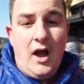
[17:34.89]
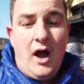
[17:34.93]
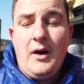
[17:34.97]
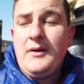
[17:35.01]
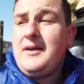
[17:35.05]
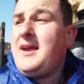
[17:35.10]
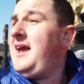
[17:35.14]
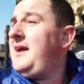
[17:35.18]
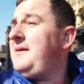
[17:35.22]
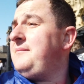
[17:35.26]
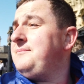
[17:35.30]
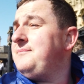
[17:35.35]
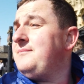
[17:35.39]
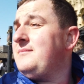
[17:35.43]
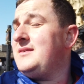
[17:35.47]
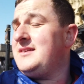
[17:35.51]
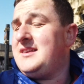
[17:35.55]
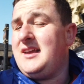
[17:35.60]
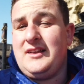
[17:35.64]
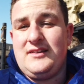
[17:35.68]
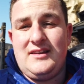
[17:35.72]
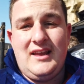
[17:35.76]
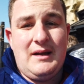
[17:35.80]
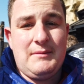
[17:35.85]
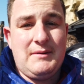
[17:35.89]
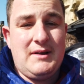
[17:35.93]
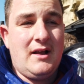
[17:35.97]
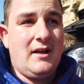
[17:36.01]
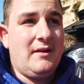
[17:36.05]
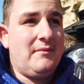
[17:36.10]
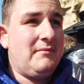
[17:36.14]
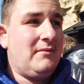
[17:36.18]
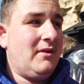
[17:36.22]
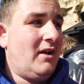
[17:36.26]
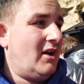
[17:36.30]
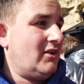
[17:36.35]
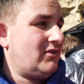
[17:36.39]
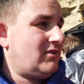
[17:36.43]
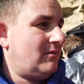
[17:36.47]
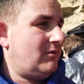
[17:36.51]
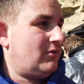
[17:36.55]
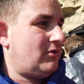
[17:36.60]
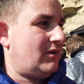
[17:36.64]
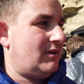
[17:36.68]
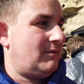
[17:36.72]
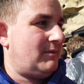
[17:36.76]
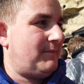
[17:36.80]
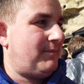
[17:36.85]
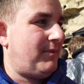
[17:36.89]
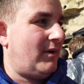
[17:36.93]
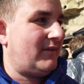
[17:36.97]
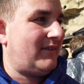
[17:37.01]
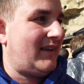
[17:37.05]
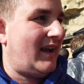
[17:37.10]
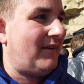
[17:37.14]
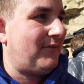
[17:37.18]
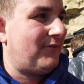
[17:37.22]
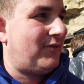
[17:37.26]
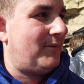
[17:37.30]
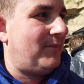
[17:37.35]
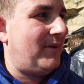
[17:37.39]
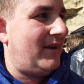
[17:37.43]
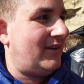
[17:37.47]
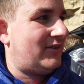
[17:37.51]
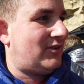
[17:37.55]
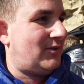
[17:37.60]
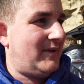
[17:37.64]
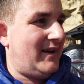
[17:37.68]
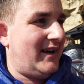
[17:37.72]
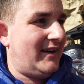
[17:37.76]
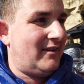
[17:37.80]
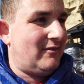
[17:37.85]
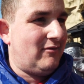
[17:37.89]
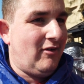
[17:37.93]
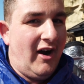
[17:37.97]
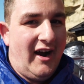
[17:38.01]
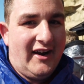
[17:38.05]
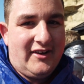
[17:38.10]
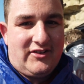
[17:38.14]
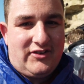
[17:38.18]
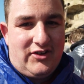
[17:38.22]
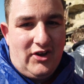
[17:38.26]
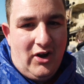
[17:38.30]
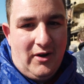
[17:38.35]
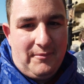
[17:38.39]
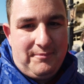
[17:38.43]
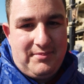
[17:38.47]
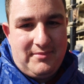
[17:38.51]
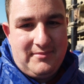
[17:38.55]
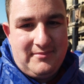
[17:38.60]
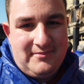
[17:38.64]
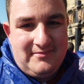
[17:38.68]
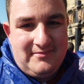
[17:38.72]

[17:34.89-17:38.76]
Oh yeah, we did. Yeah, last time we done it, we broke down for a bit, so we had a ride stop.